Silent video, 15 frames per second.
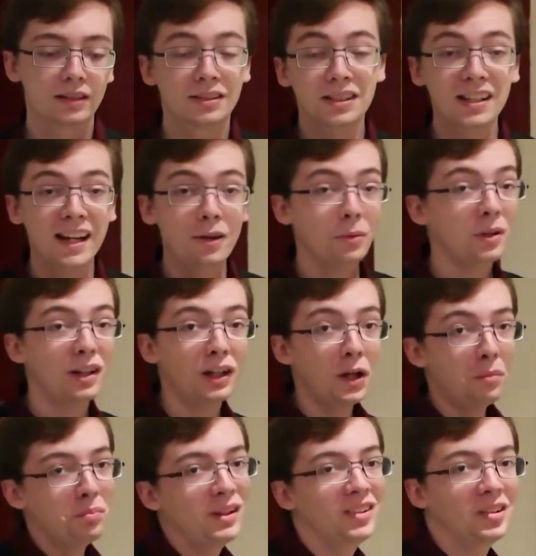Today we're going to
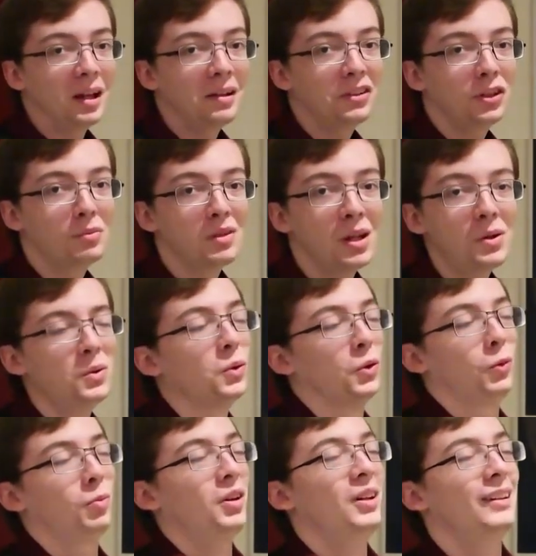go piss off some
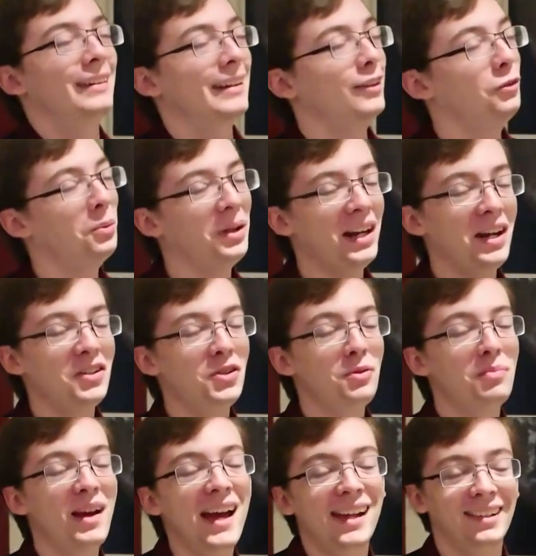locals because that's what I
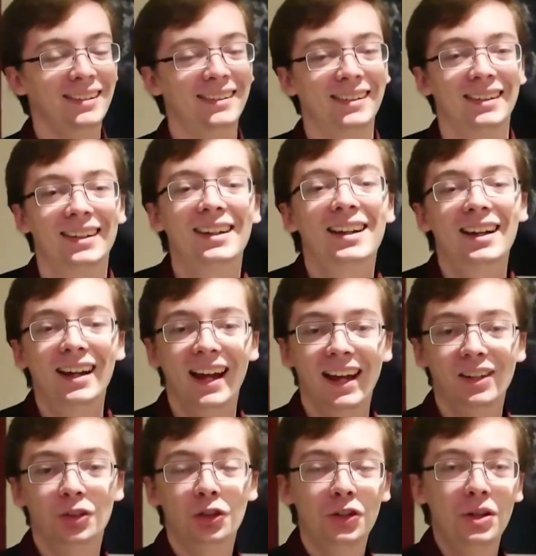do best.
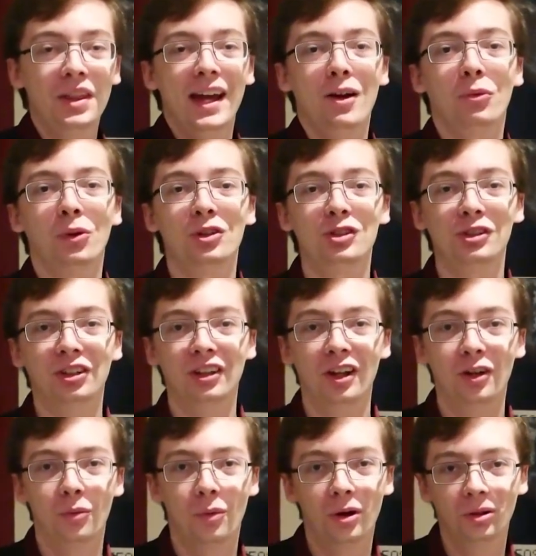And to do that, we're just
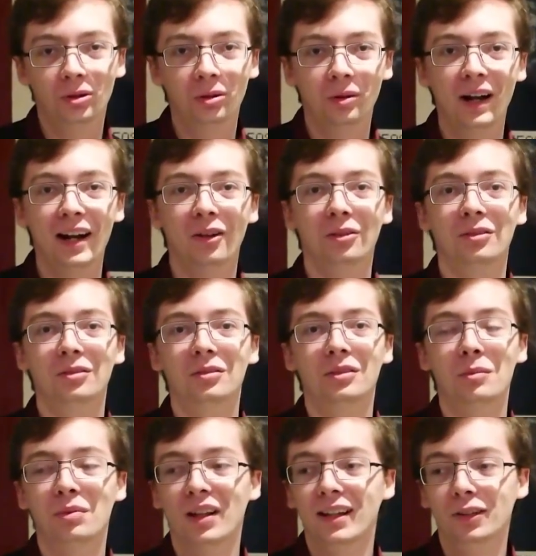going to walk around
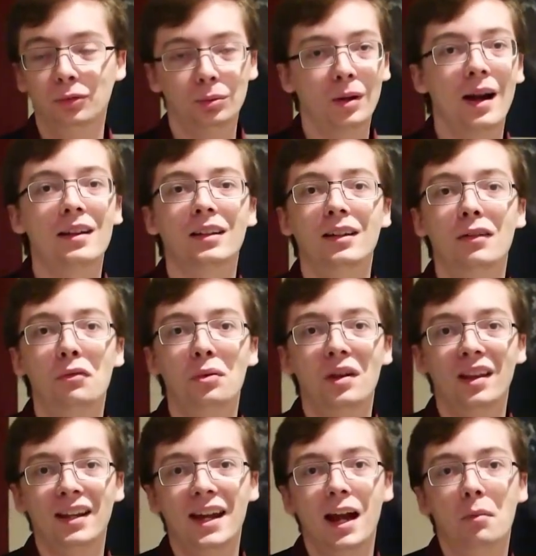the place where I live
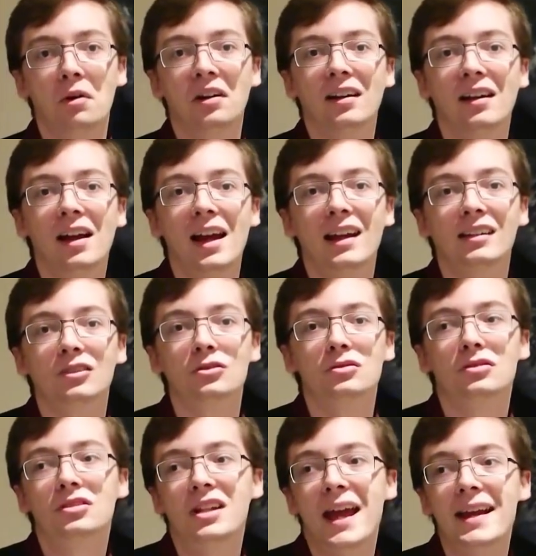with a camera
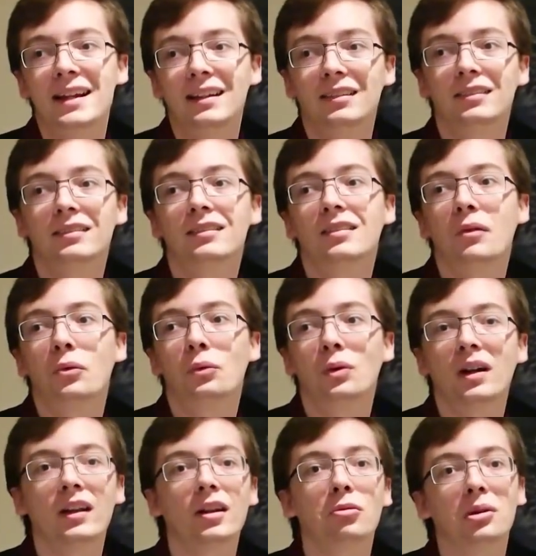and take
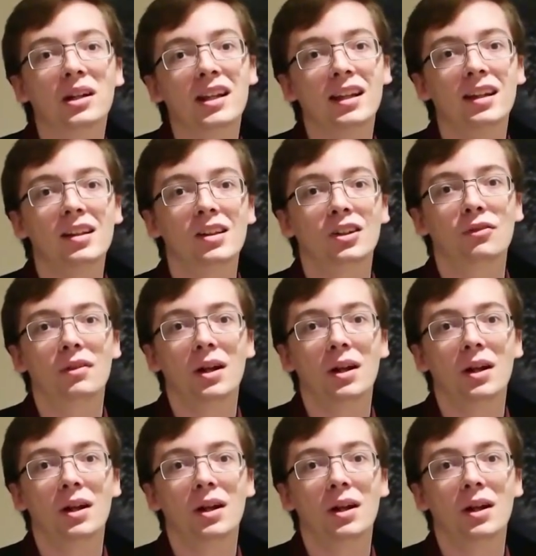really ridiculous